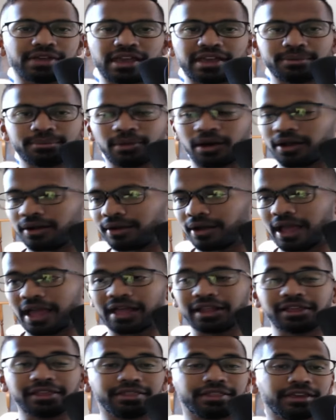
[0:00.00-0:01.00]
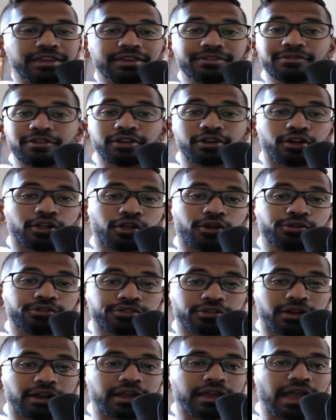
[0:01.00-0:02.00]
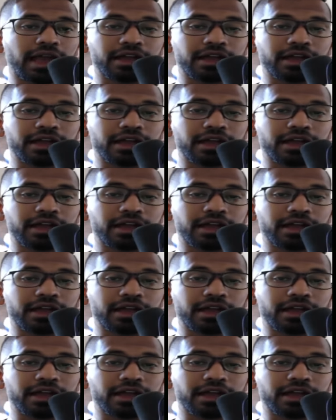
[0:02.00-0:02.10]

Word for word: aimbot or anything even close, all right?